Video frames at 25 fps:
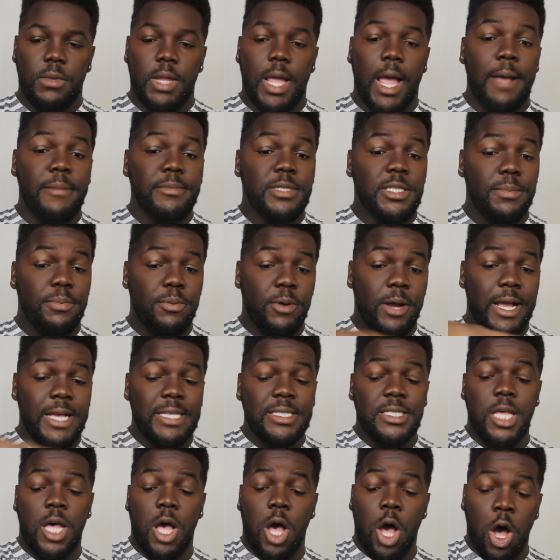I'm
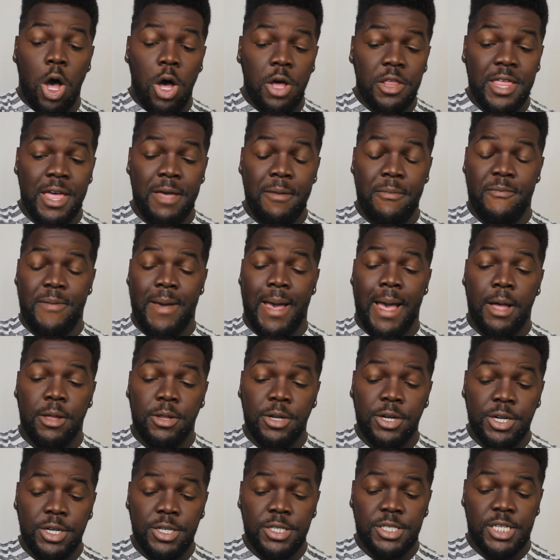surprised that all that
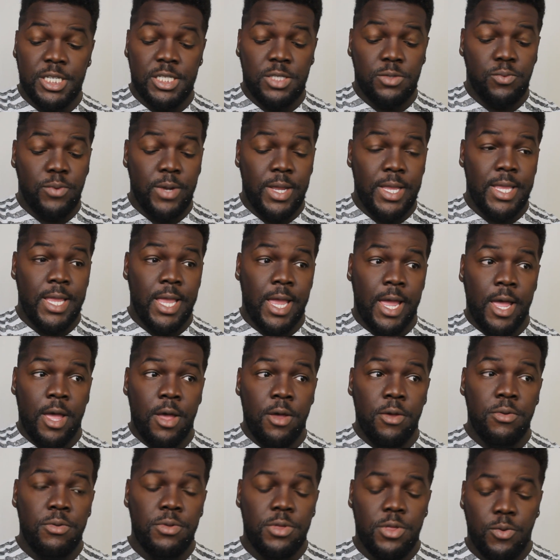powder just went
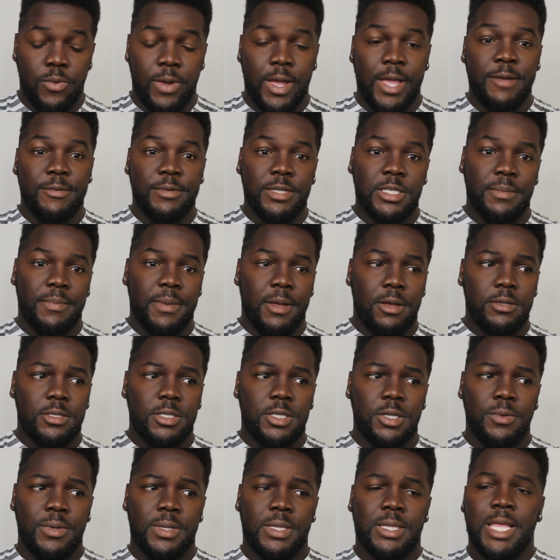down the way it was supposed
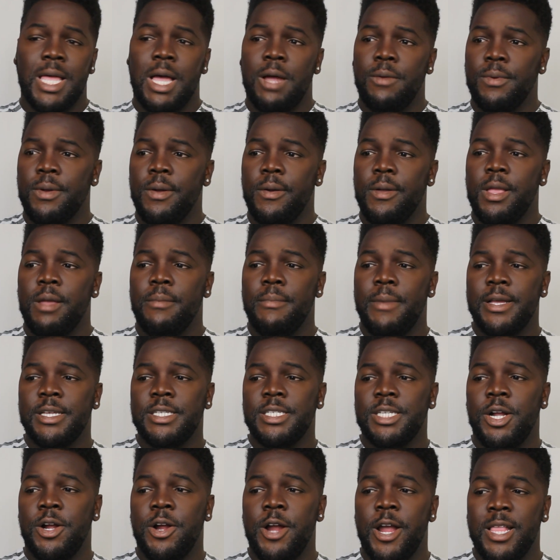to without ruining my
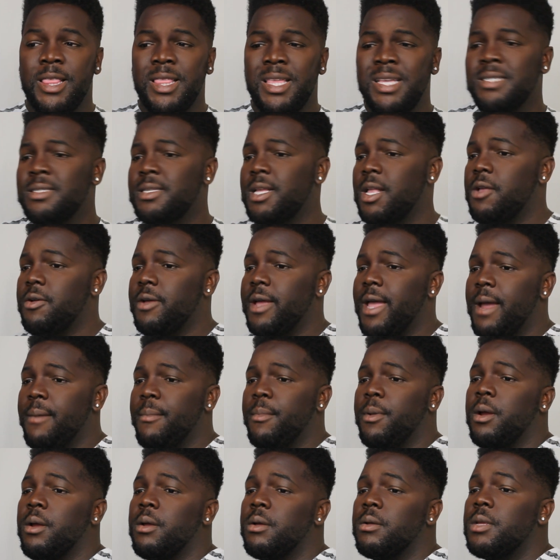shirt. At least not on
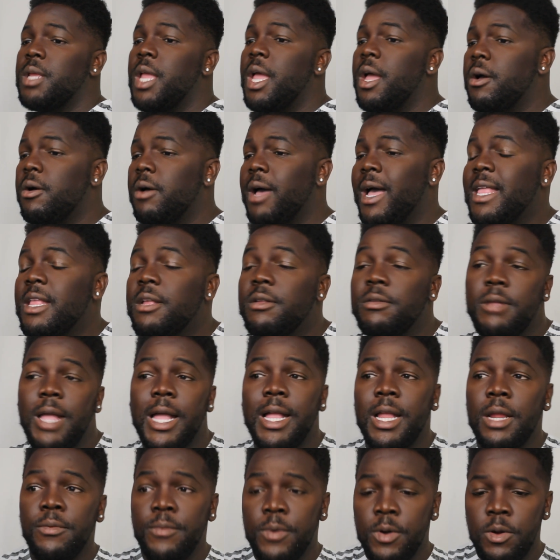camera. No, I
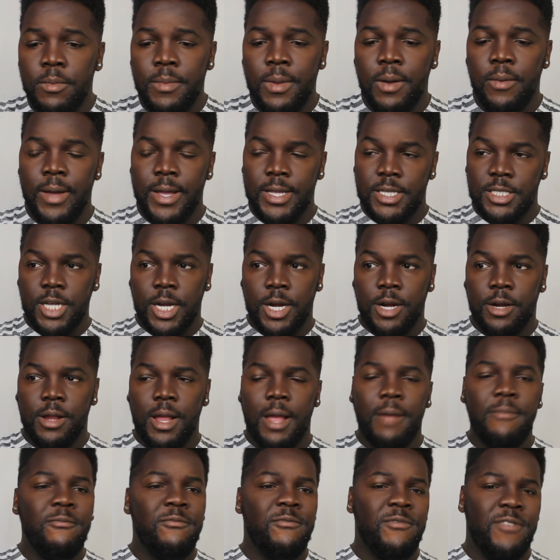didn't ruin my white shirt.
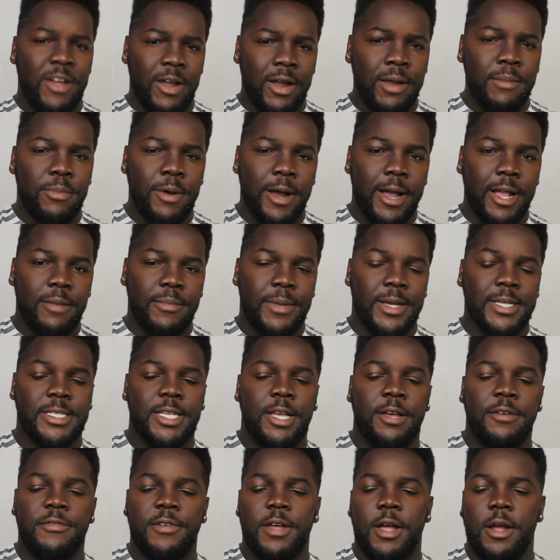I'm very proud of
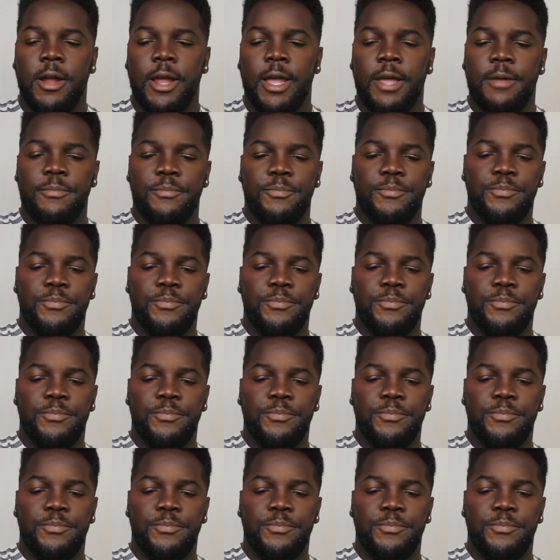myself. Alright.